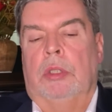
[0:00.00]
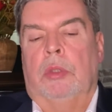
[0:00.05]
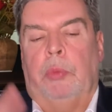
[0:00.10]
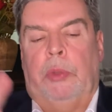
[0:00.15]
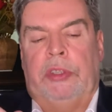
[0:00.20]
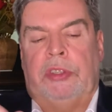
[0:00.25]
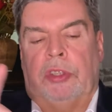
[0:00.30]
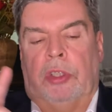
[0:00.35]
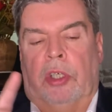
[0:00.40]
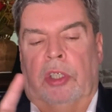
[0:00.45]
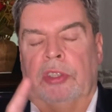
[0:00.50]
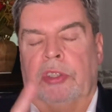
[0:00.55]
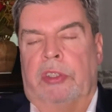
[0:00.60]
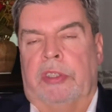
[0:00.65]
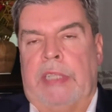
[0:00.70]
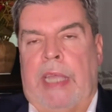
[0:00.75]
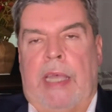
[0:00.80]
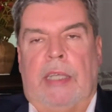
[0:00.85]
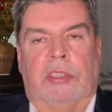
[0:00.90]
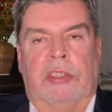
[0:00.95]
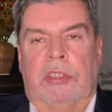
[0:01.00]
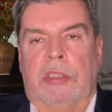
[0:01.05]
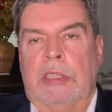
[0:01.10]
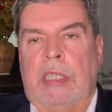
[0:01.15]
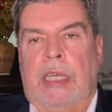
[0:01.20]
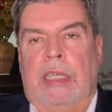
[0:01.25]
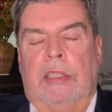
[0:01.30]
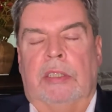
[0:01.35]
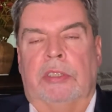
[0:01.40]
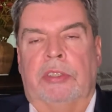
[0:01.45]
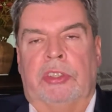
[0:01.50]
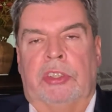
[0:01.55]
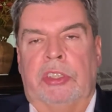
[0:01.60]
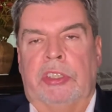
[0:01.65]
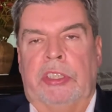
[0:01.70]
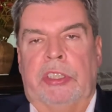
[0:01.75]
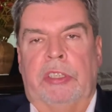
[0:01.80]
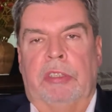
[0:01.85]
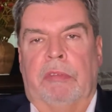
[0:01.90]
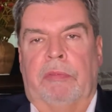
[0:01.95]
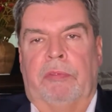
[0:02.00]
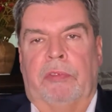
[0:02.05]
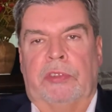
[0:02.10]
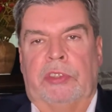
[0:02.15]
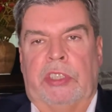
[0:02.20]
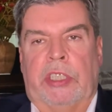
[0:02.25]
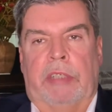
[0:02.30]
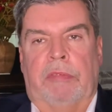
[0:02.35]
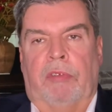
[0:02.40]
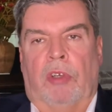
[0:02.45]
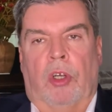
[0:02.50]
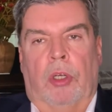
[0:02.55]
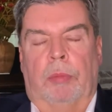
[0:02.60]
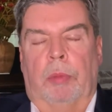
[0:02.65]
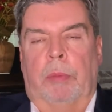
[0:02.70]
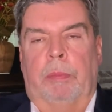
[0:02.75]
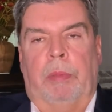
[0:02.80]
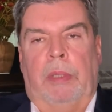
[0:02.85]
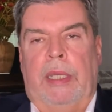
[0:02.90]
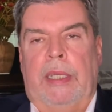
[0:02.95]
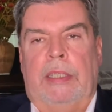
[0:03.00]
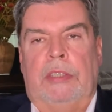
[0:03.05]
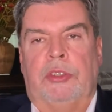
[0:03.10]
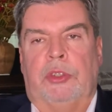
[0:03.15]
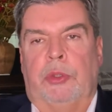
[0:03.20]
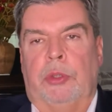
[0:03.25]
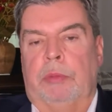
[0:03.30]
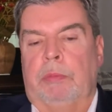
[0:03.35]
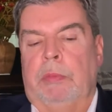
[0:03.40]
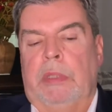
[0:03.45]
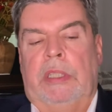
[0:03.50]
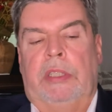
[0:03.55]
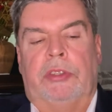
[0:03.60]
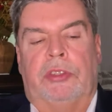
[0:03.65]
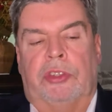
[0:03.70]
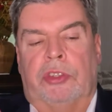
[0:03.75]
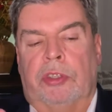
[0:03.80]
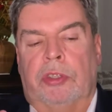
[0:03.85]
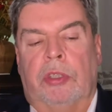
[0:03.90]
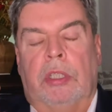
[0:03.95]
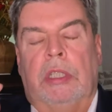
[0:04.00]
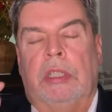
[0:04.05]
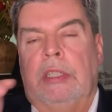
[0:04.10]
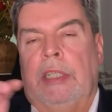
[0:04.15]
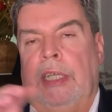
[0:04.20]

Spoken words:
We charge $1,000 a year for safe harbor plans to administer